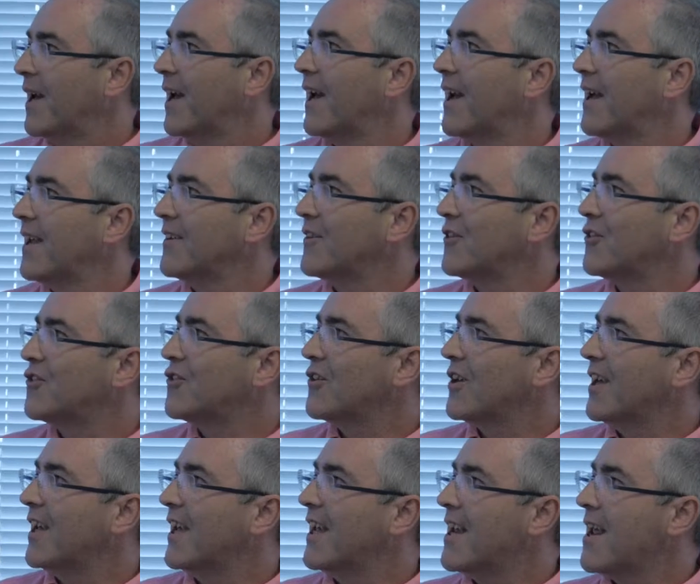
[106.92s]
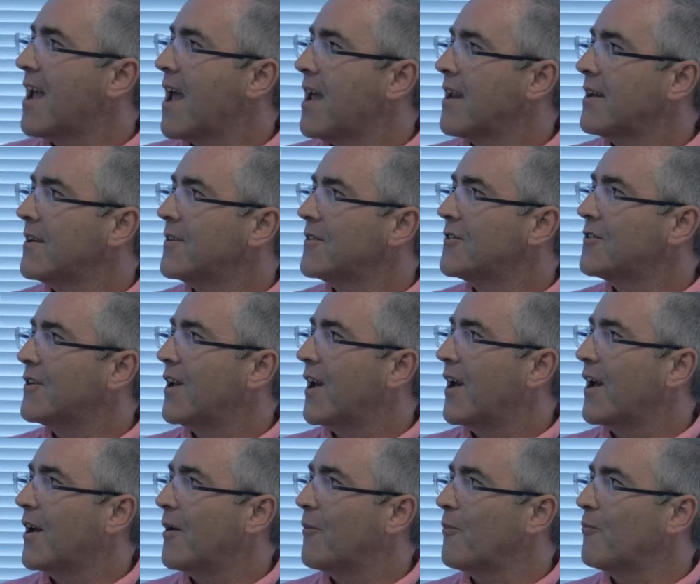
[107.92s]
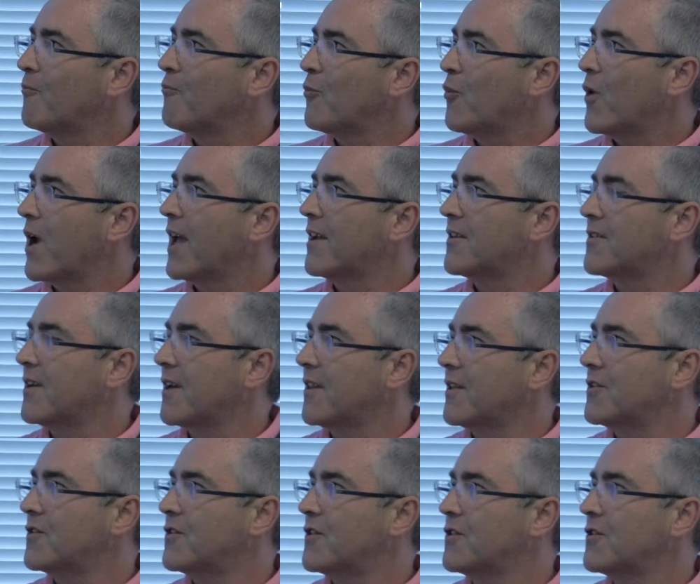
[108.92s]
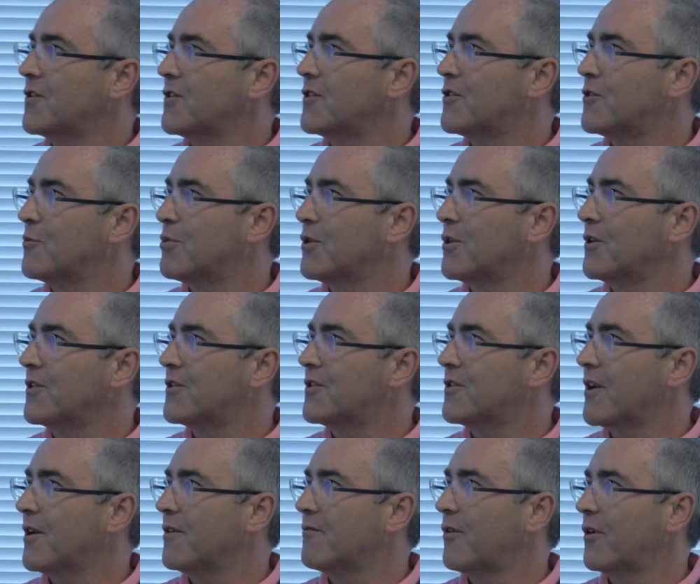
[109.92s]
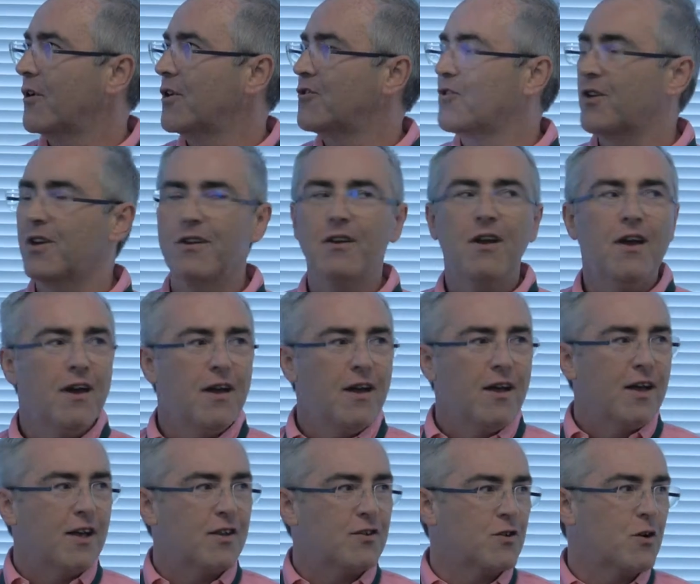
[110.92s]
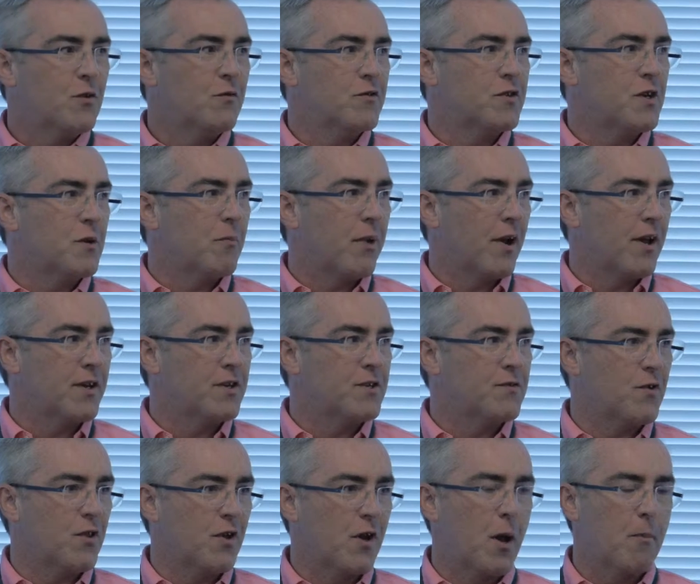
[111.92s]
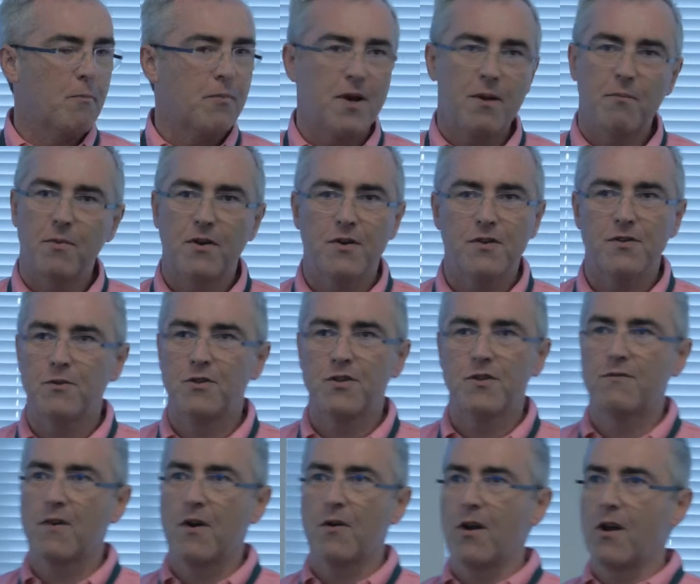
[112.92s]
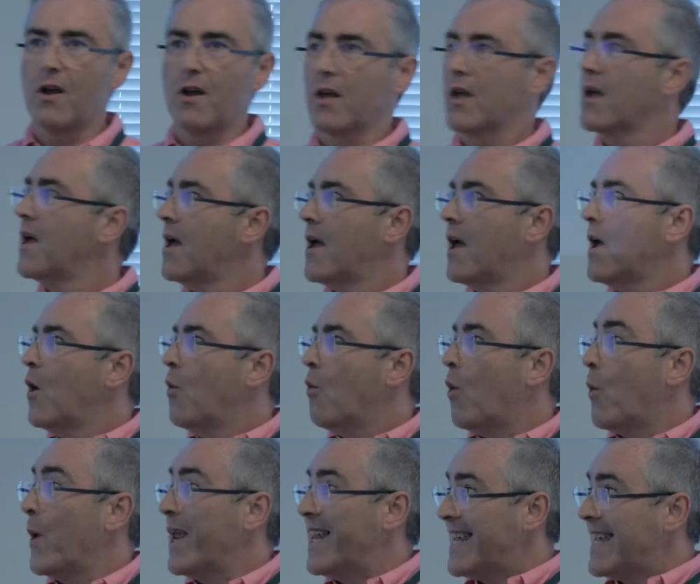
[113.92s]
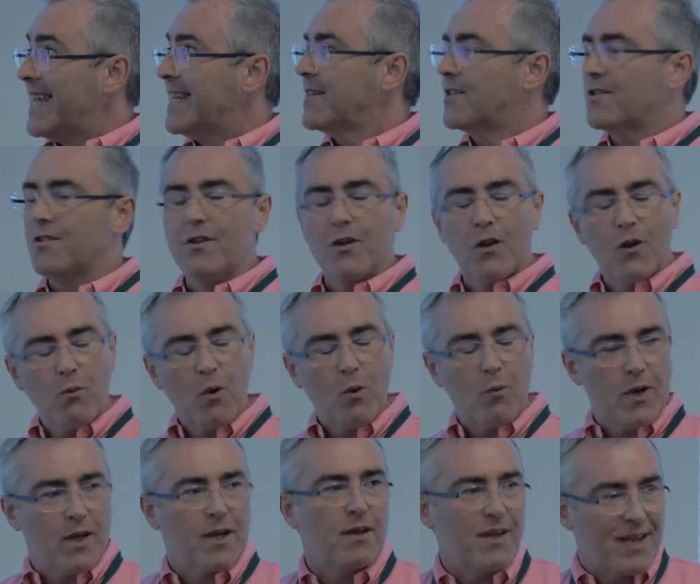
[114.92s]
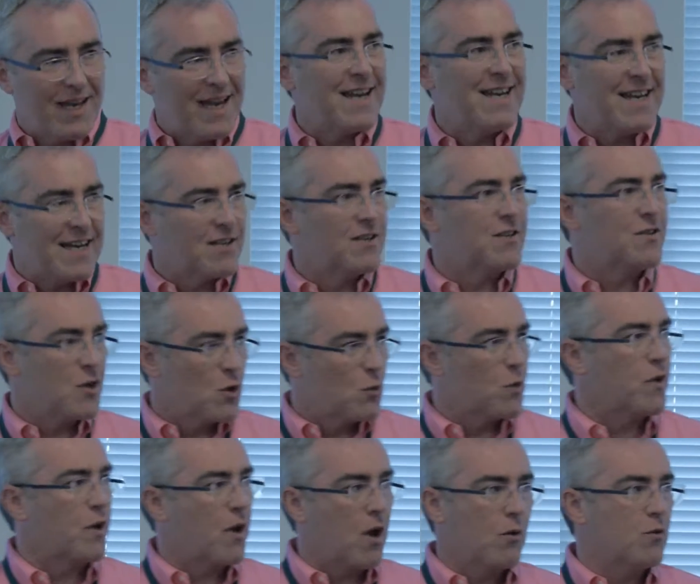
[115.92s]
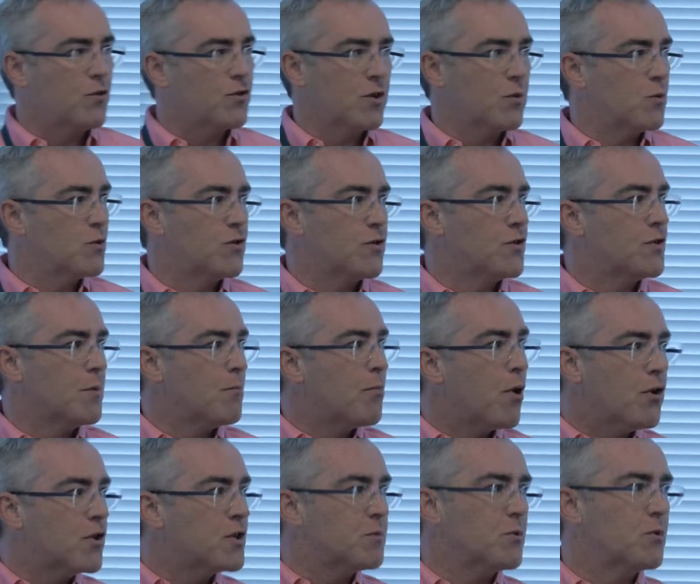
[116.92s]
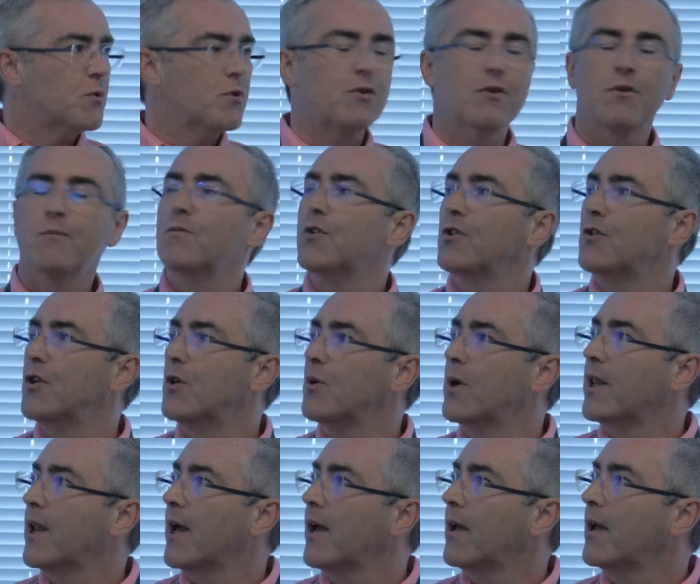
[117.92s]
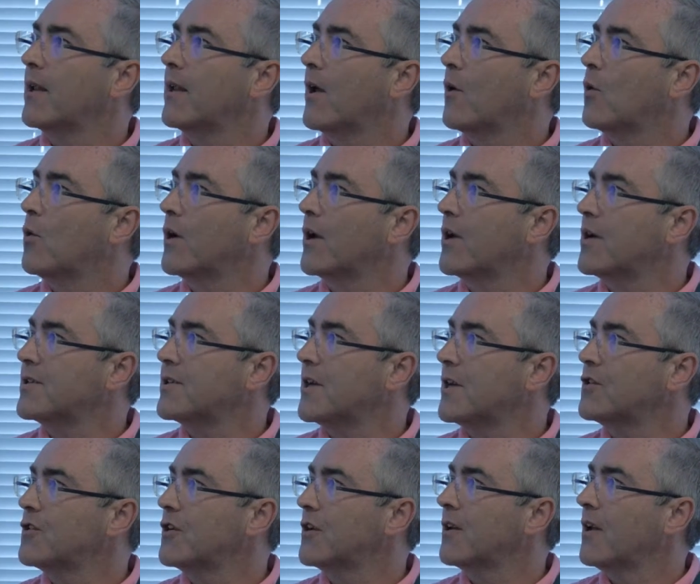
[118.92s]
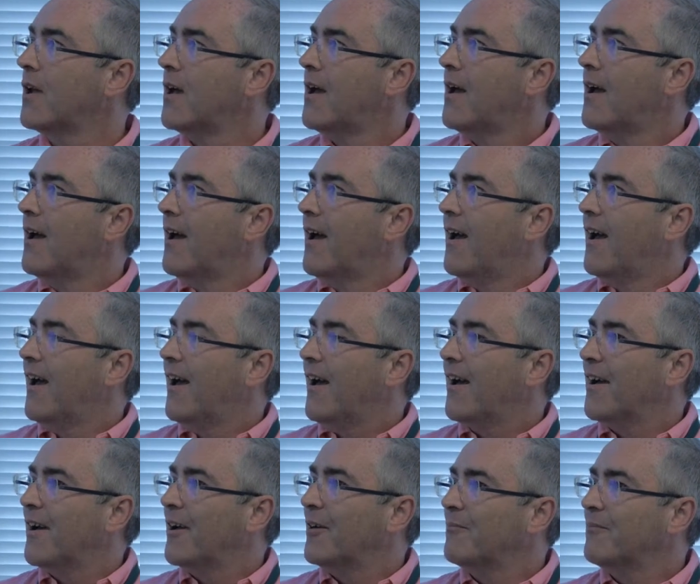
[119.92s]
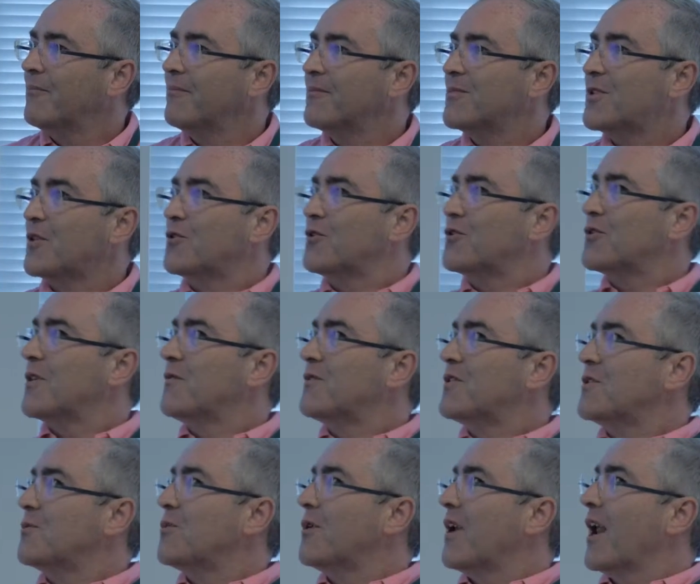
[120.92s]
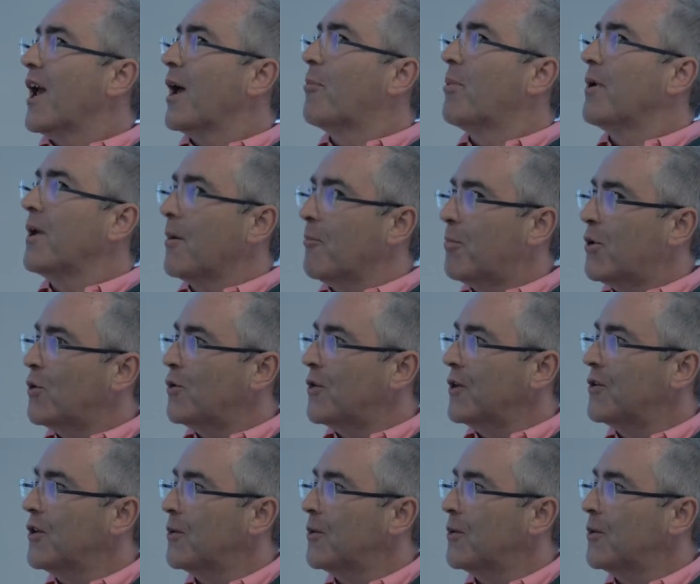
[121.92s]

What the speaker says: And in the end, we had to take the decision to put a voluntary insolvency in place for the company because we just felt like what we needed to do with the culture was just impossible to do in that organisation. Social services weren't happy and pulled the